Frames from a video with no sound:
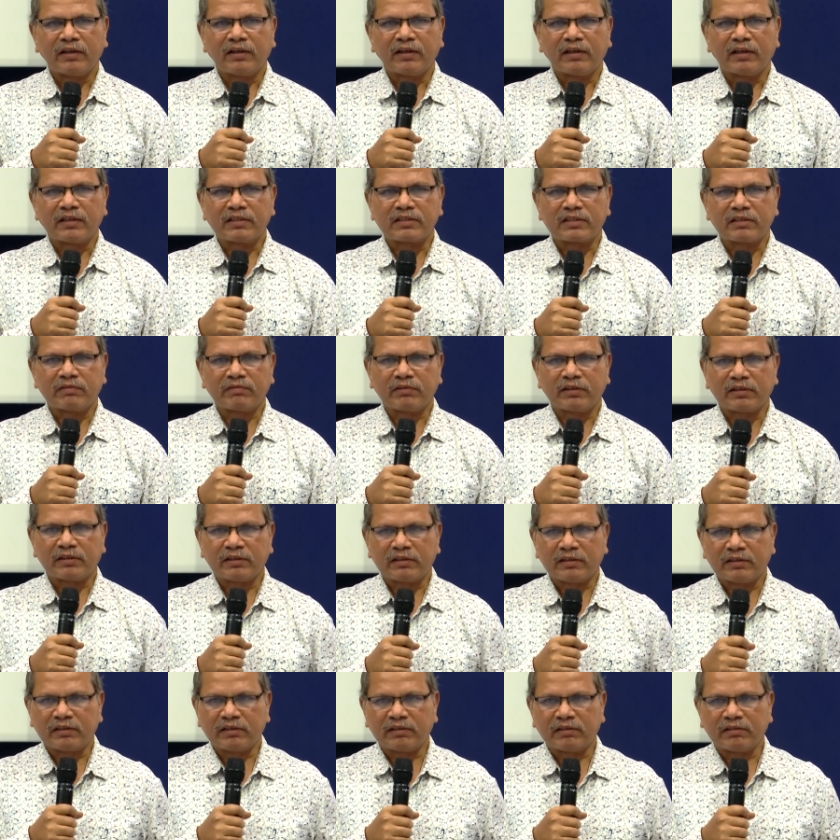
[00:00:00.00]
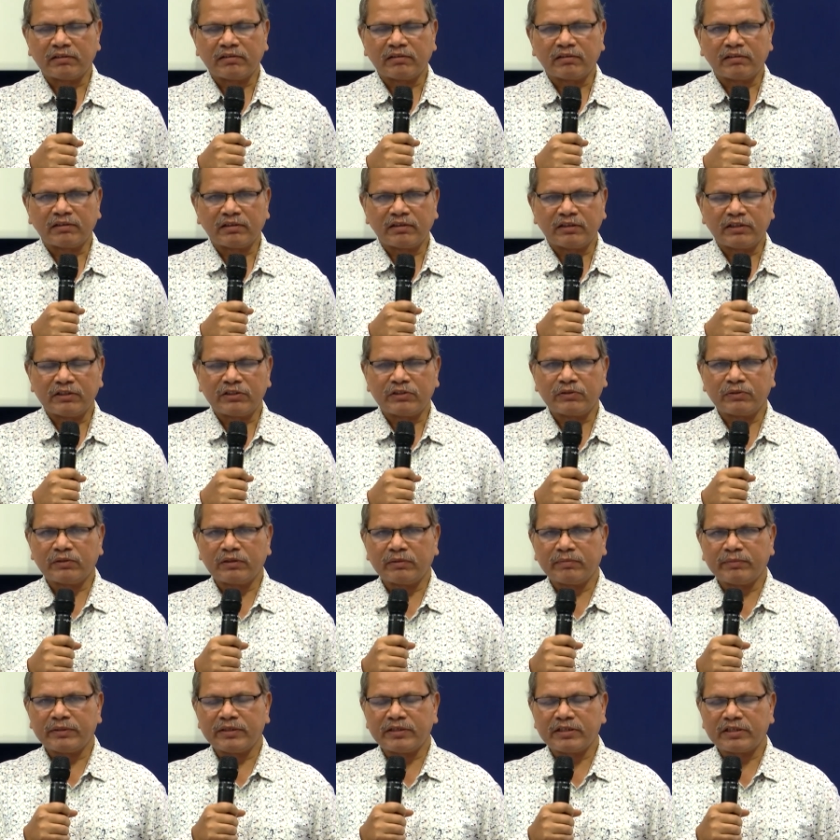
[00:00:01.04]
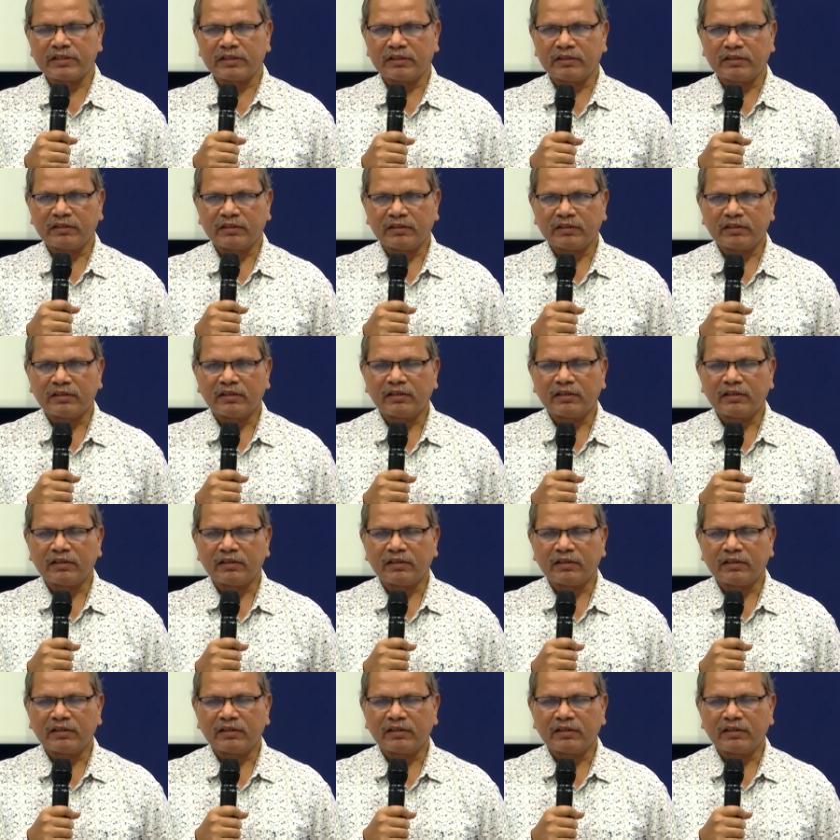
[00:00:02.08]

As our HOD mentioned,